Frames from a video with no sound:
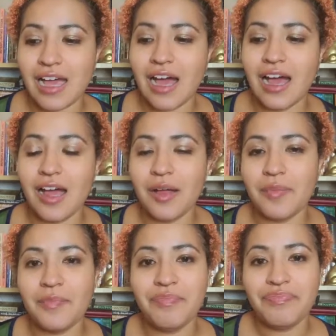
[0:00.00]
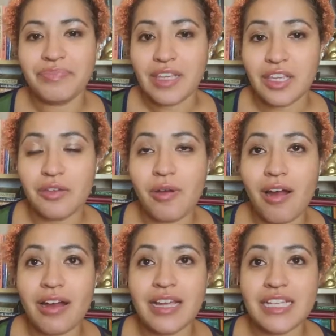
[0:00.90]
um, you
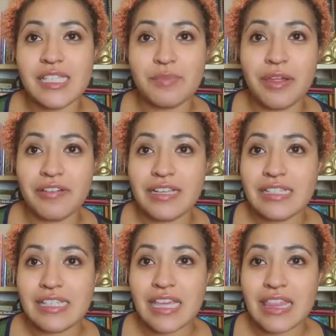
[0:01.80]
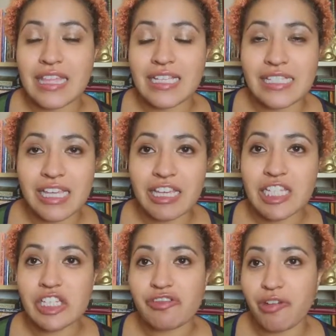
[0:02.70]
are experiencing this
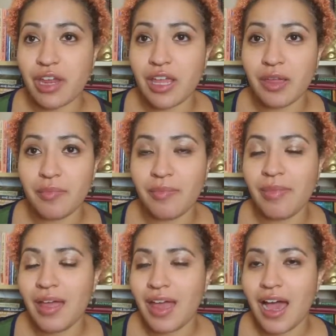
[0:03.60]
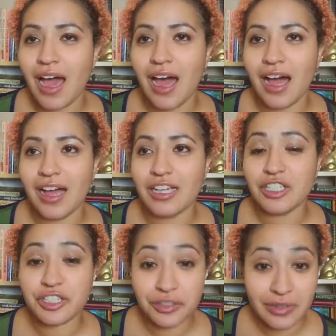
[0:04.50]
extreme uh,
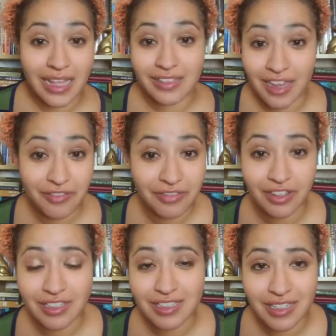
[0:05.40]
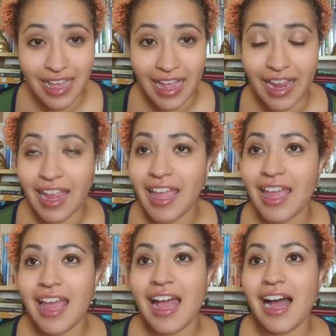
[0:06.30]
Shu and tefnut today.
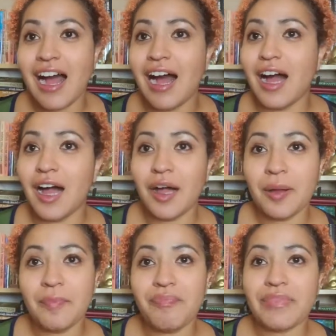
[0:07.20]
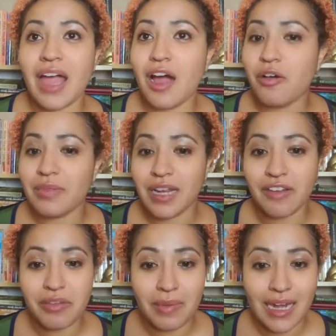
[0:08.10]
Um, I hope that
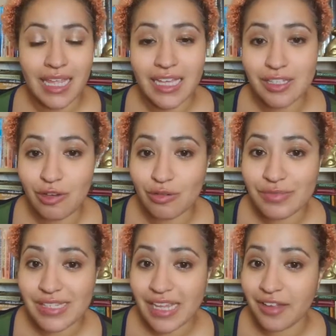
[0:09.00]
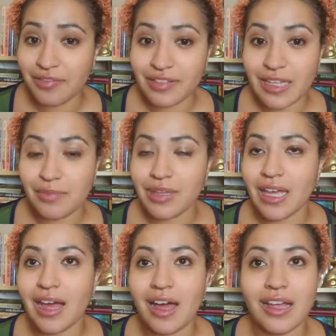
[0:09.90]
everybody gets home safely
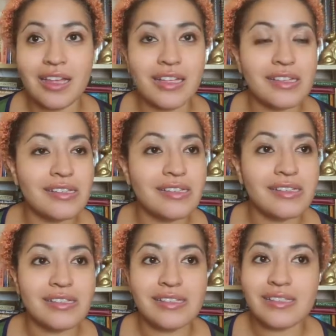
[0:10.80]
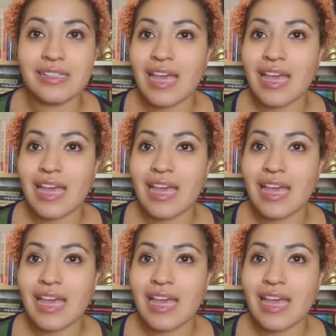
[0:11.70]
because